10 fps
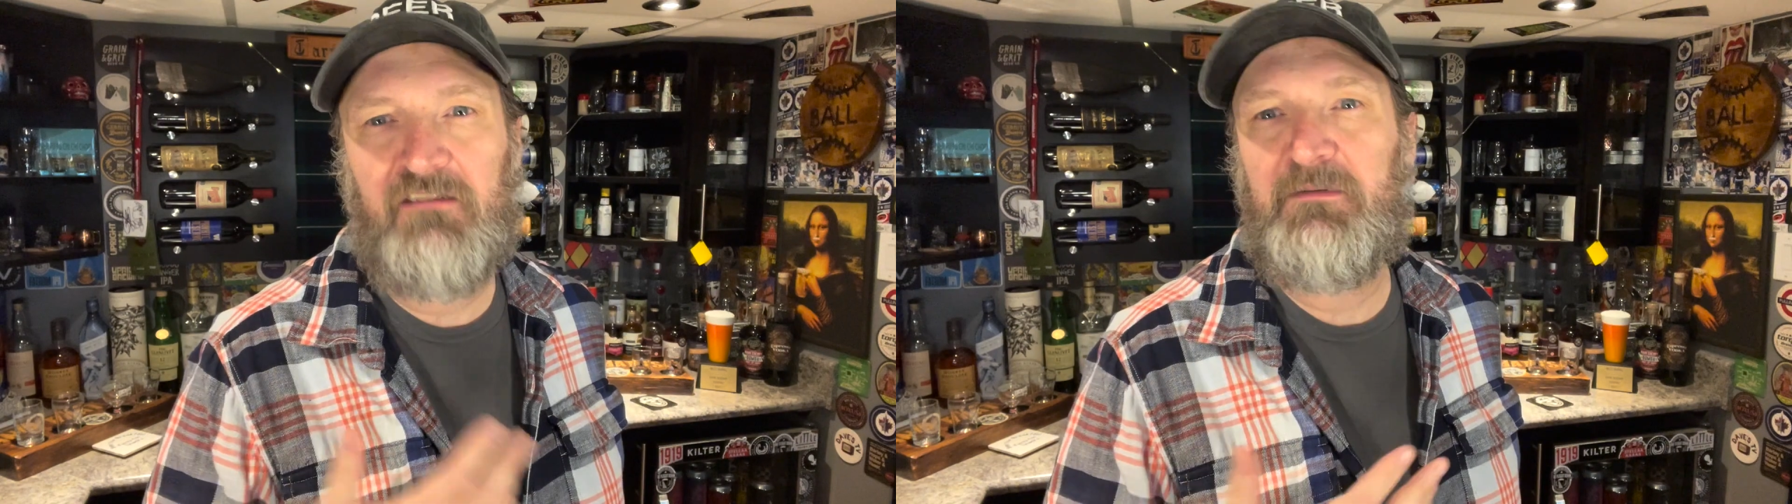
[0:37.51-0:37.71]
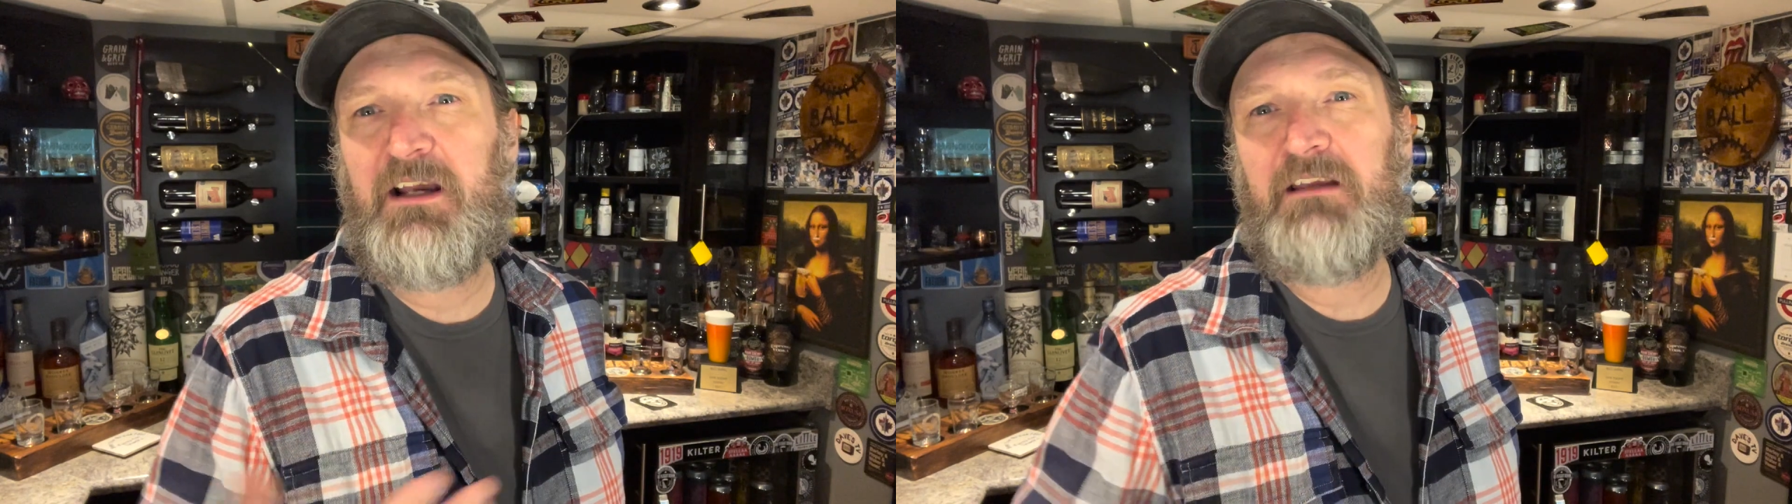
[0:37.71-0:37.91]

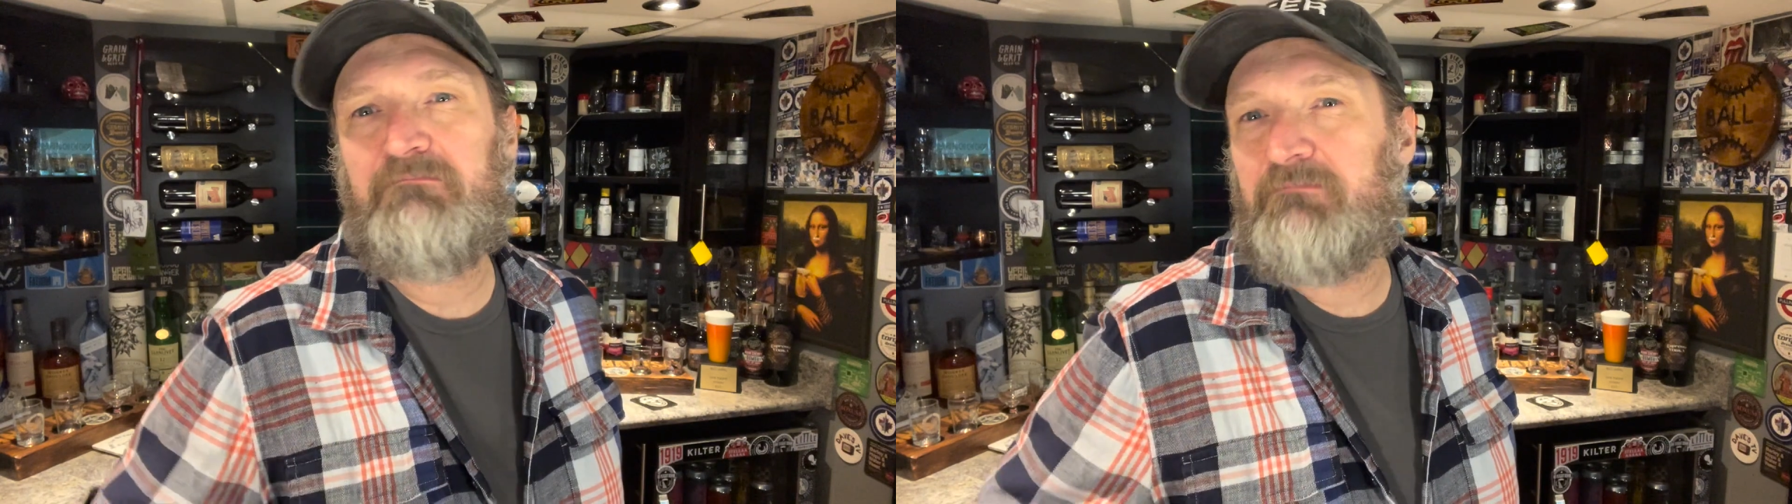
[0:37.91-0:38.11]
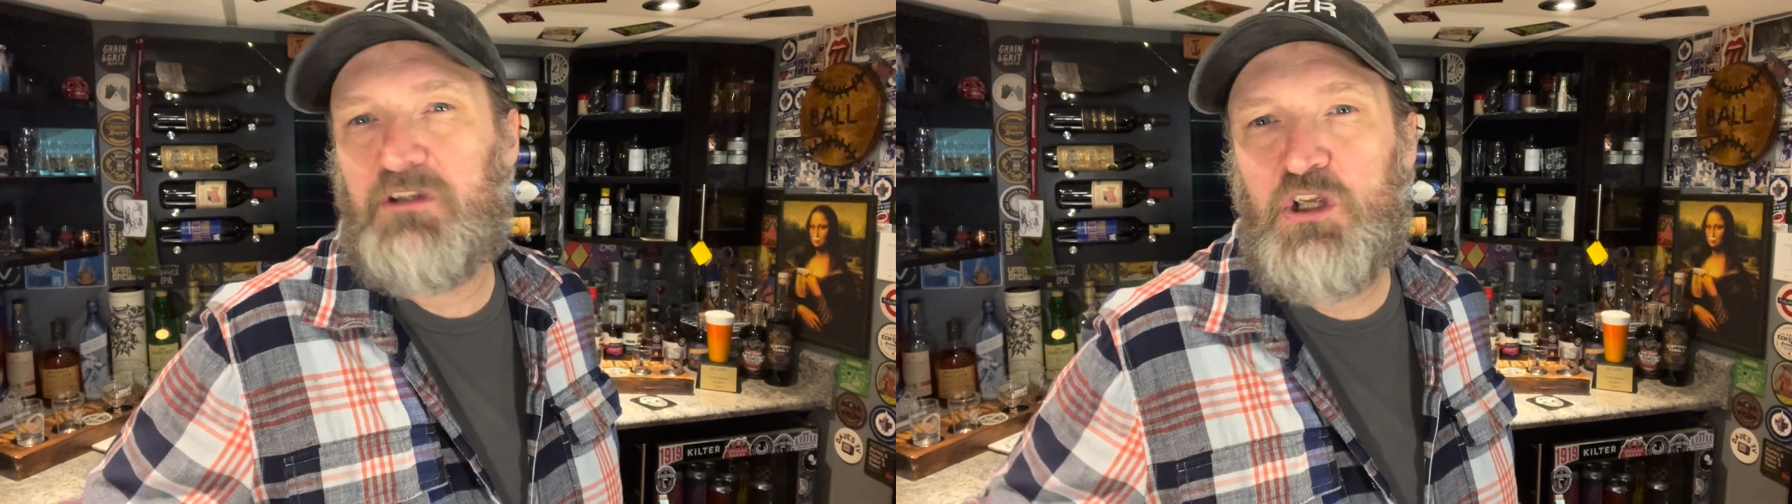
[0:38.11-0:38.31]
my
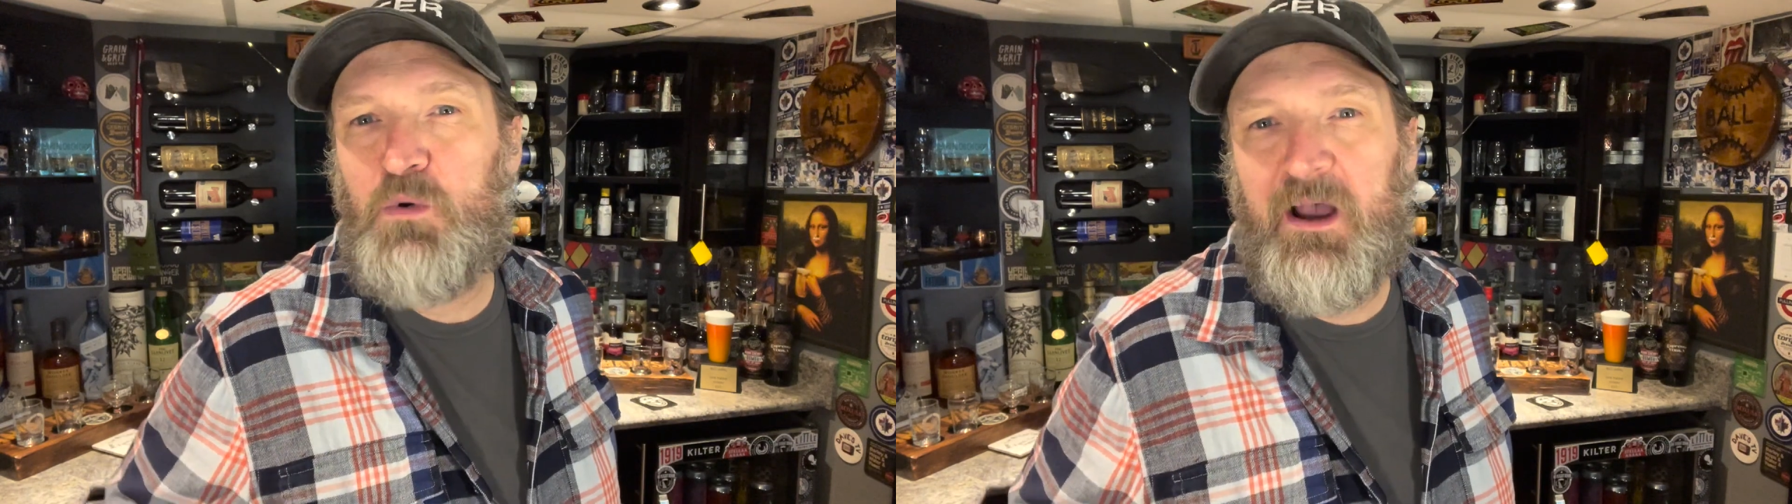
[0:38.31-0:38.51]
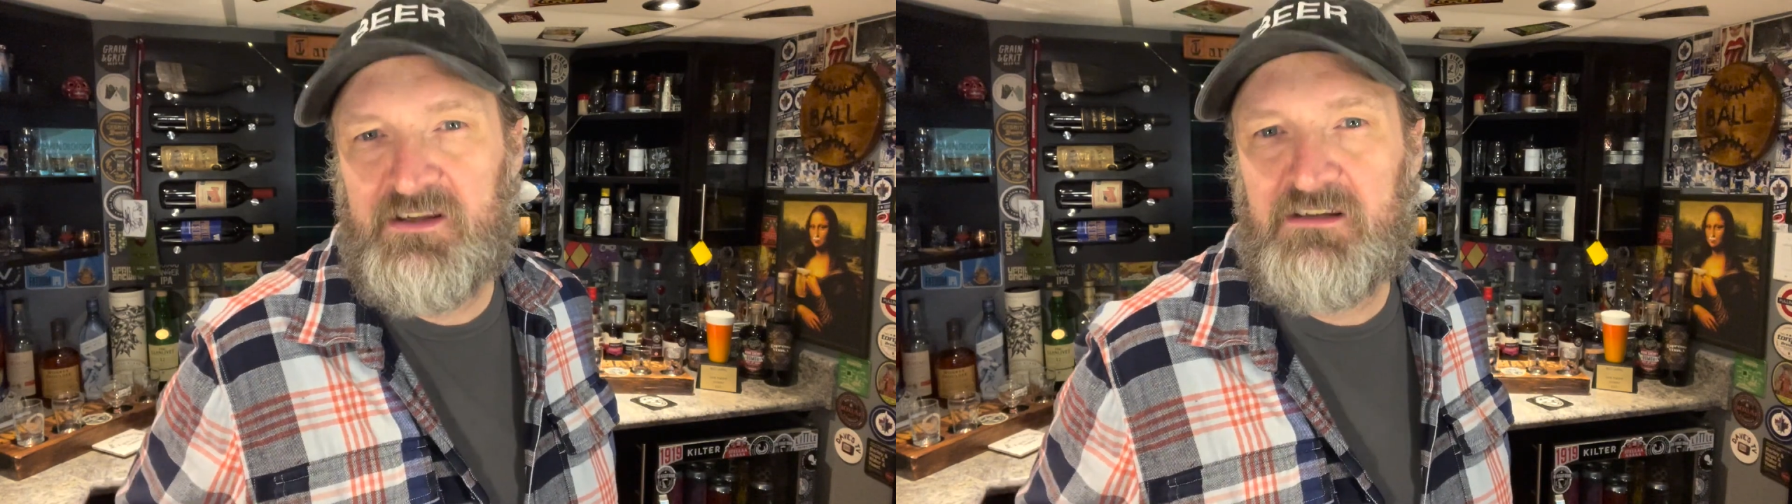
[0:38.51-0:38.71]

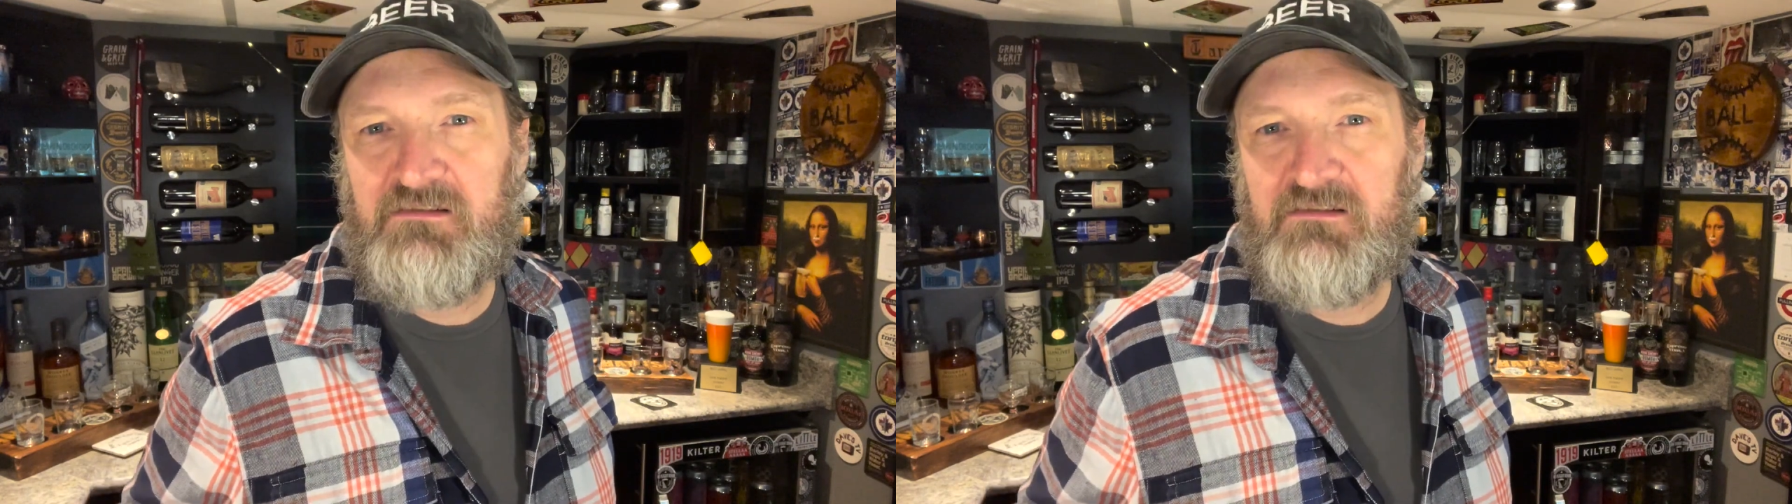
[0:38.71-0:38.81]
U.S.